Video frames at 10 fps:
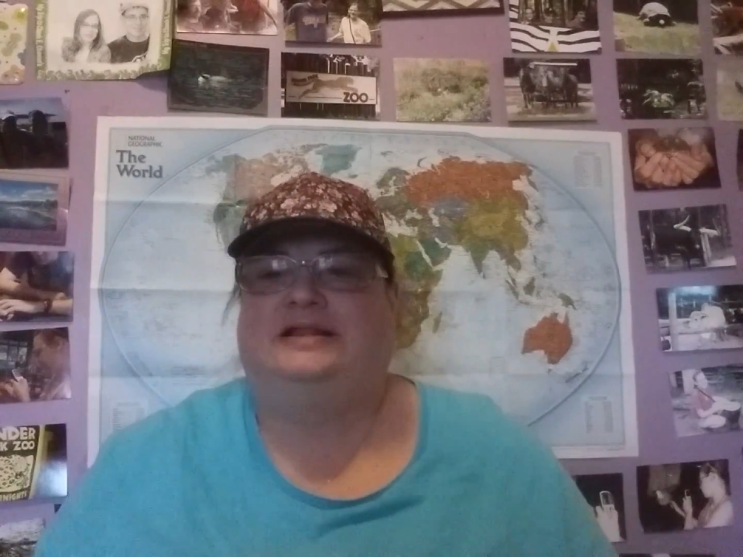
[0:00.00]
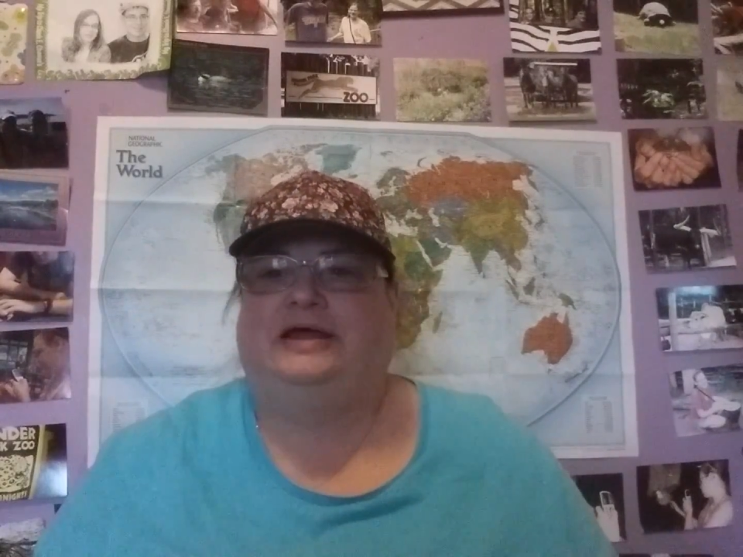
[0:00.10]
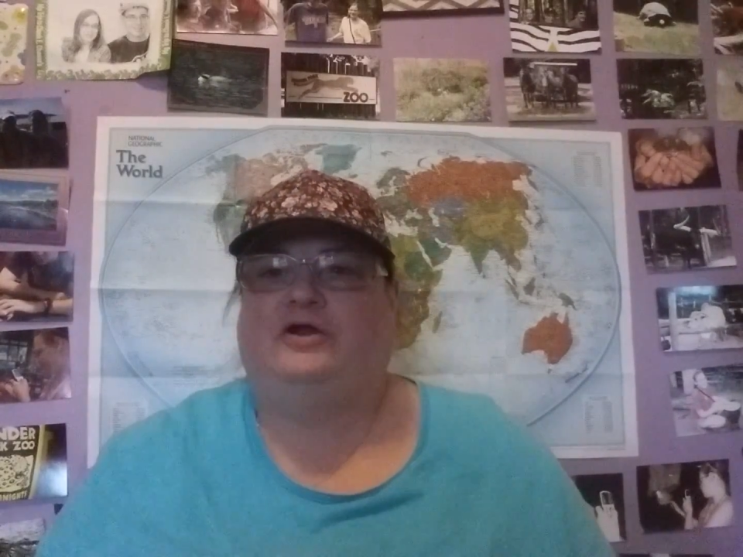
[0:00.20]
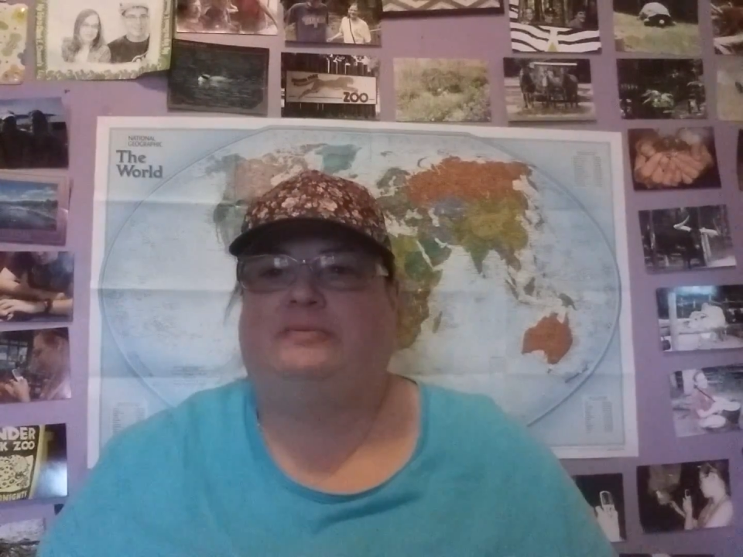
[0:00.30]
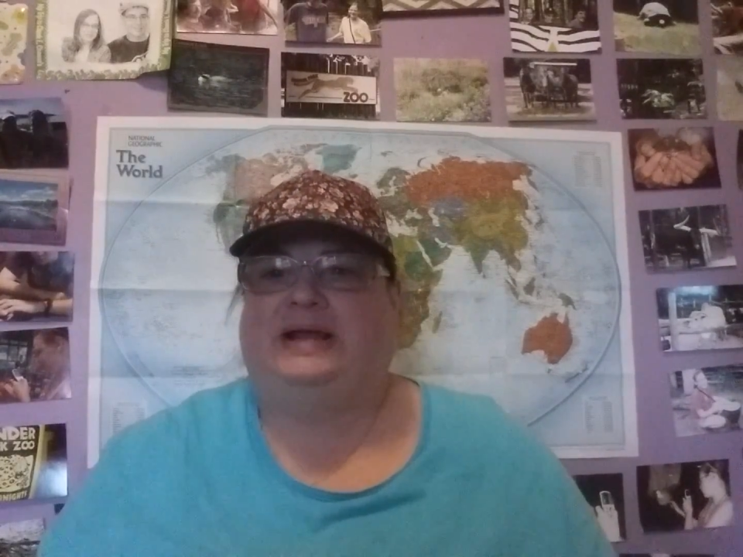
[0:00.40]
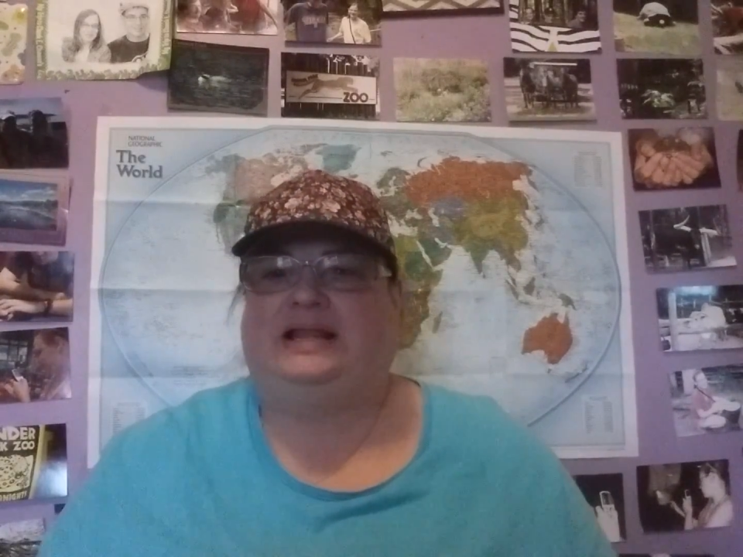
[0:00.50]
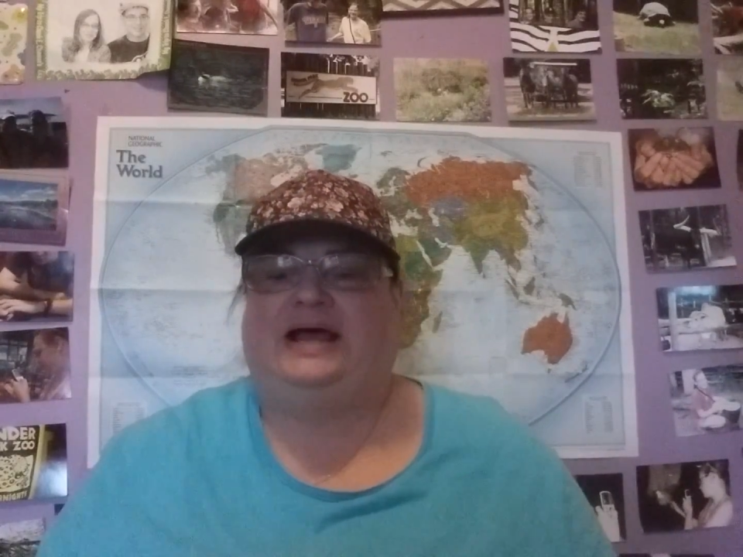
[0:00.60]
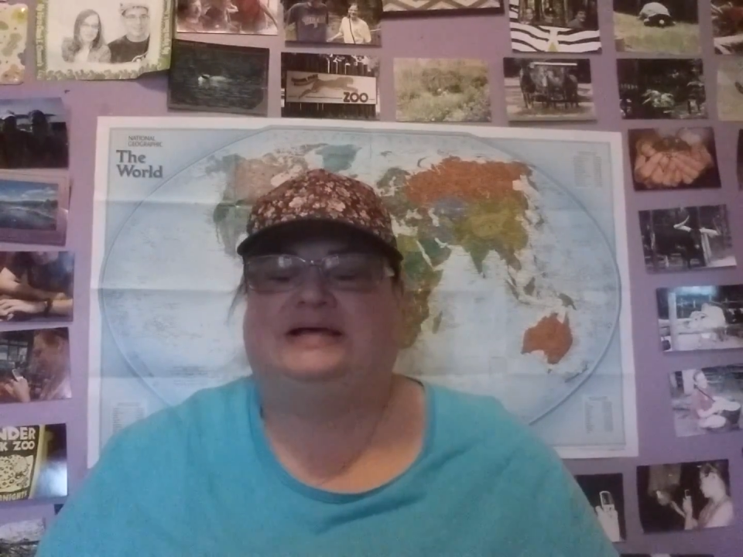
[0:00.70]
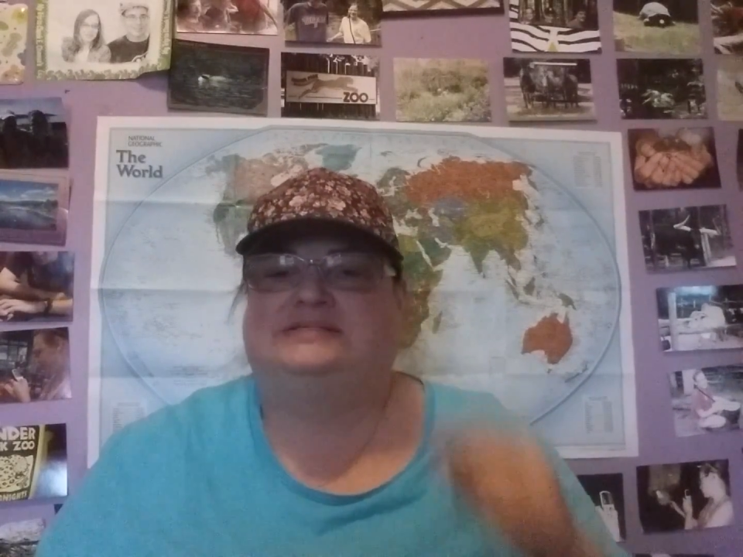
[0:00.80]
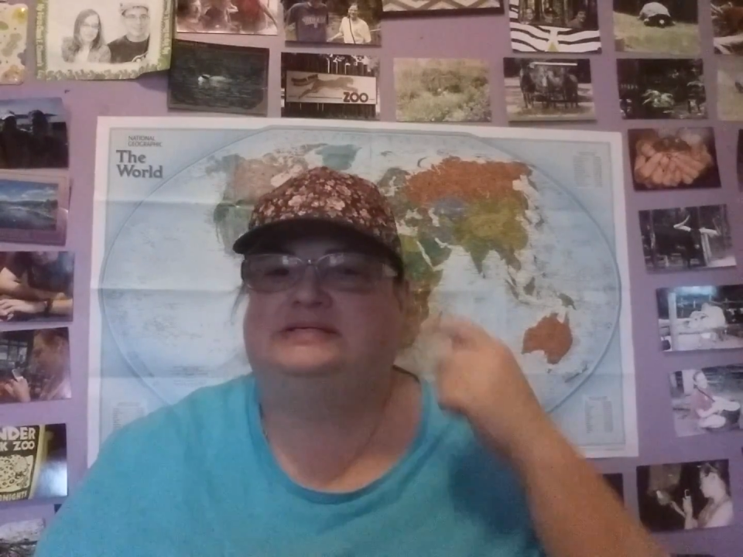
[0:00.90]
glare on my
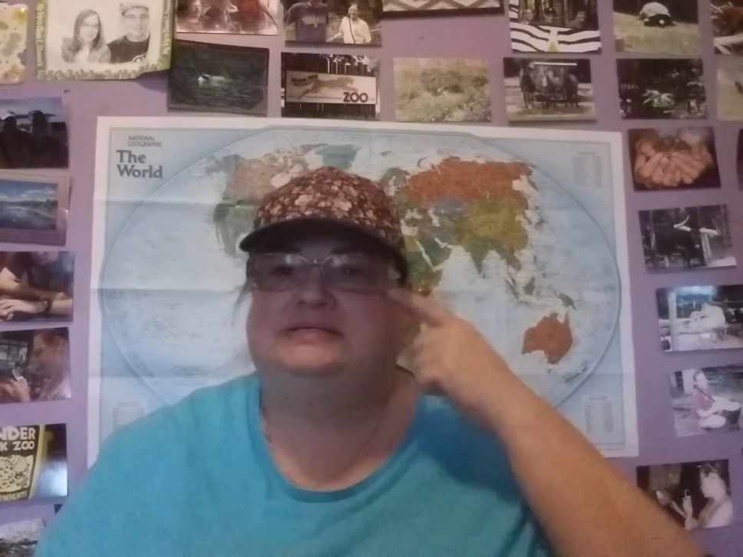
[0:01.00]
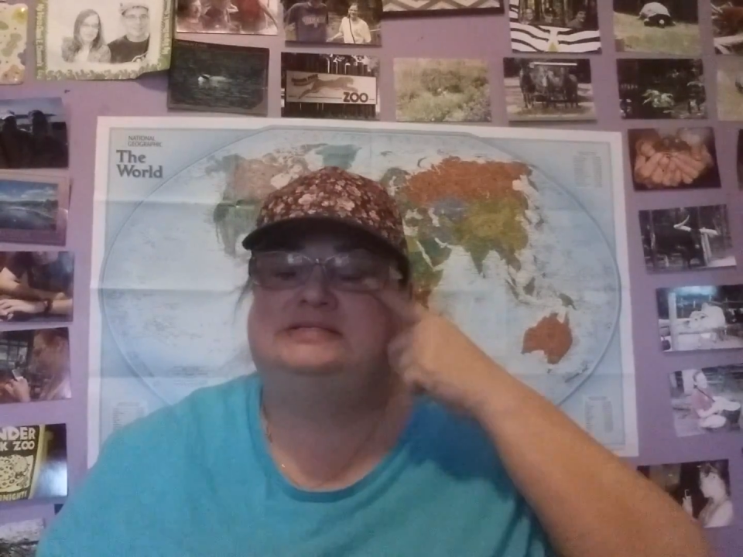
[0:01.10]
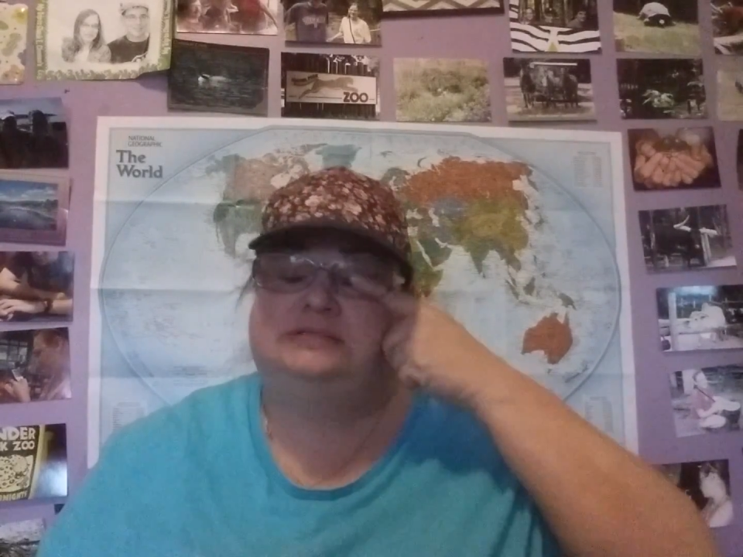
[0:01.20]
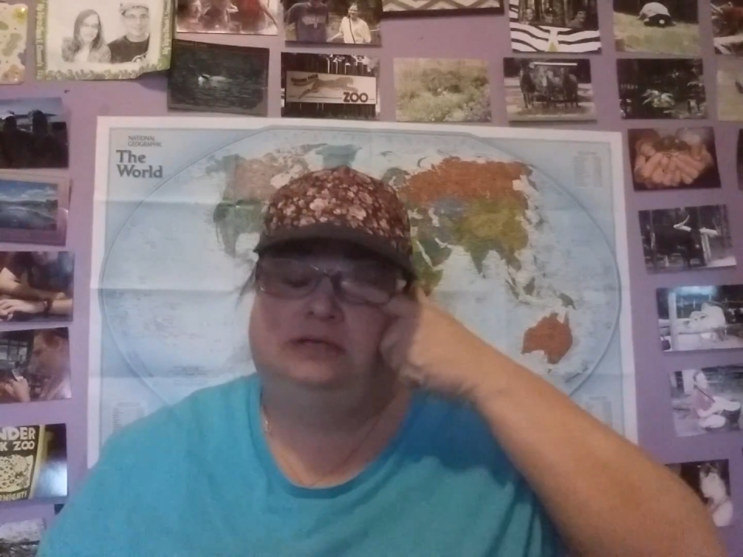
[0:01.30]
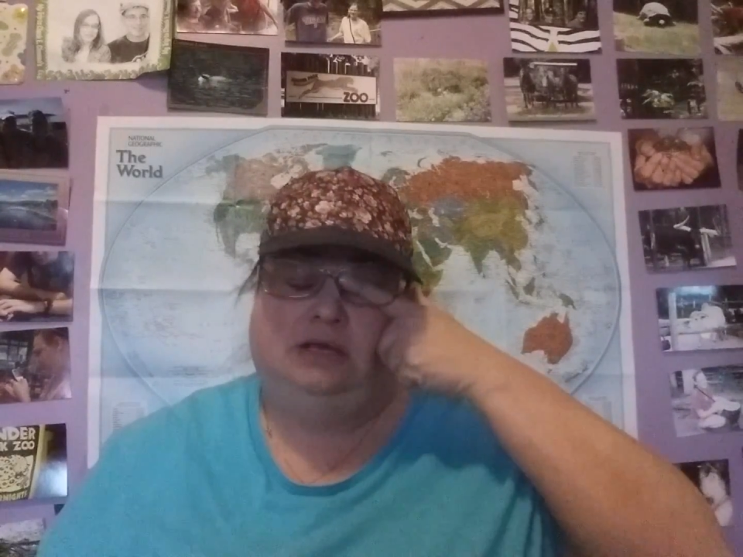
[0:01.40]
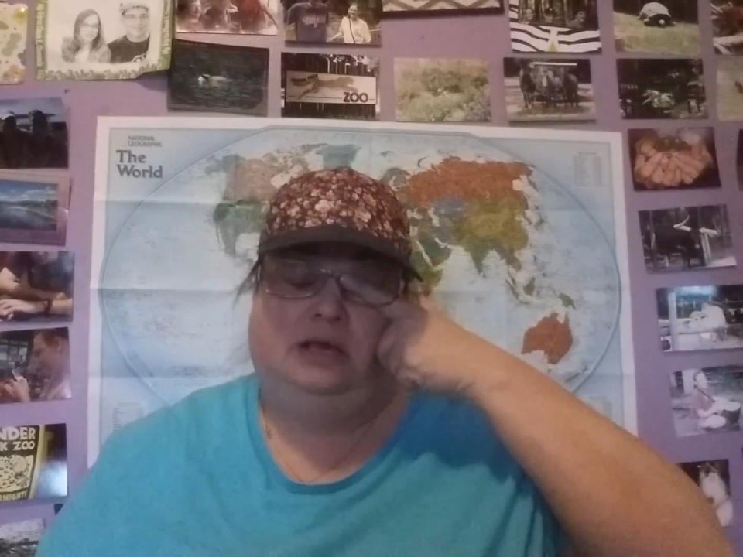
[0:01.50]
glasses.